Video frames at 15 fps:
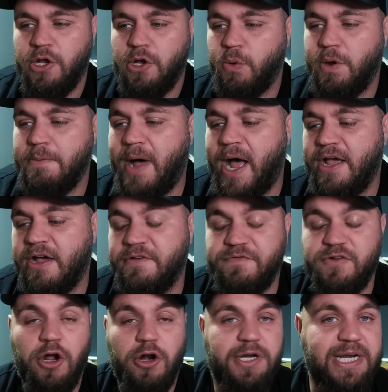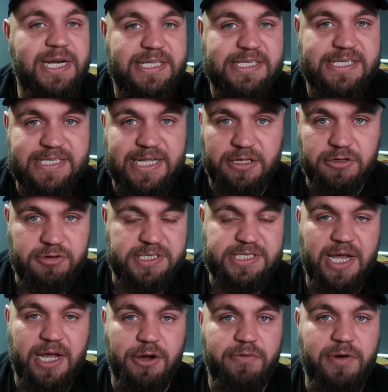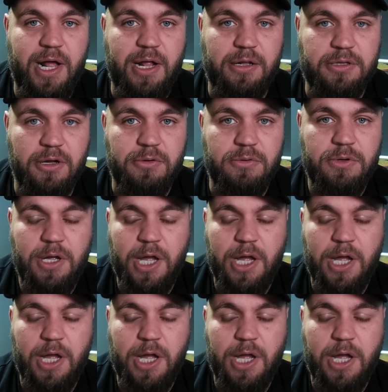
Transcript: We might have not needed to sell Cristiano Ronaldo.